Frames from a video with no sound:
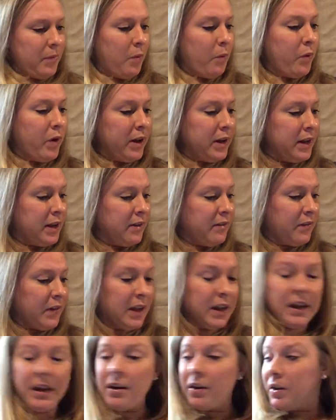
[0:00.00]
What, if
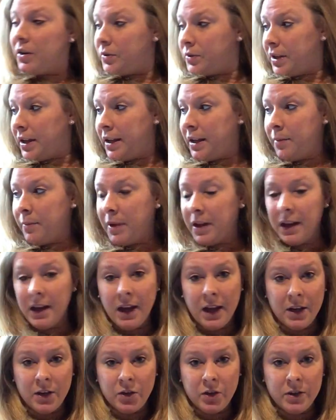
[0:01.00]
any, are you taking
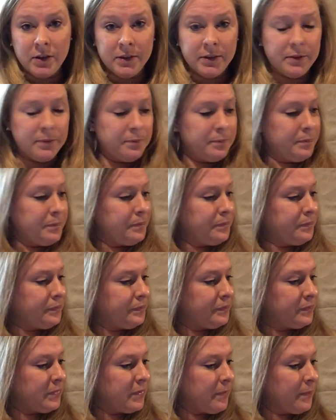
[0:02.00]
medications?
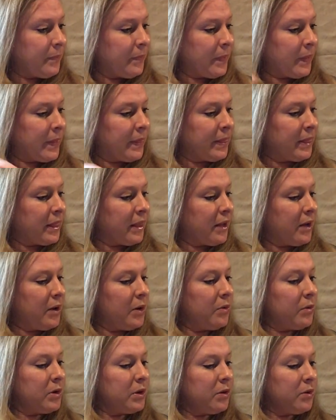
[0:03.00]

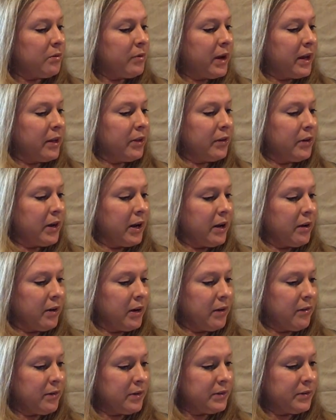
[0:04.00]
Who are your regular
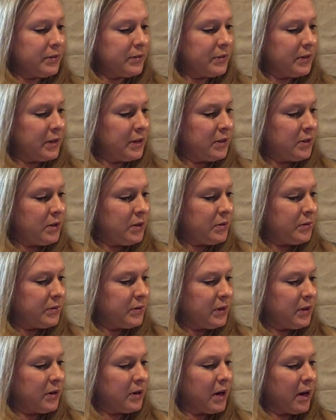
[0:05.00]
caregivers? And do you
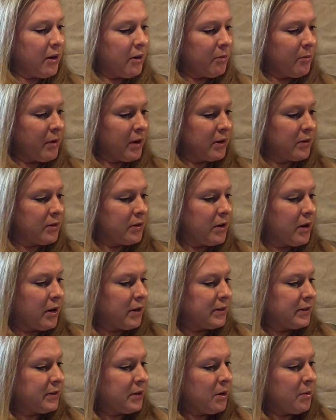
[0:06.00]
see a chiropractor,
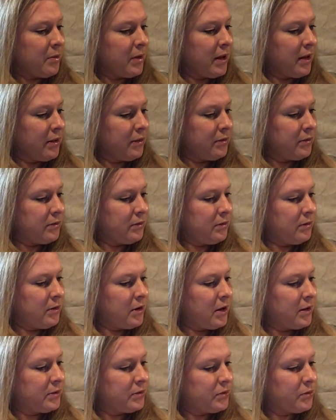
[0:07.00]
osteopath,
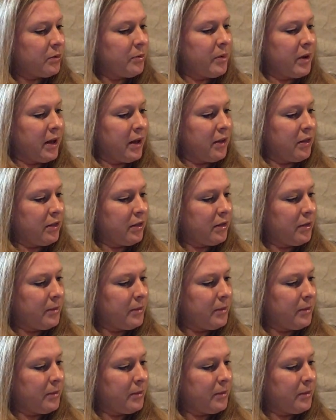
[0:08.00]
naturopath,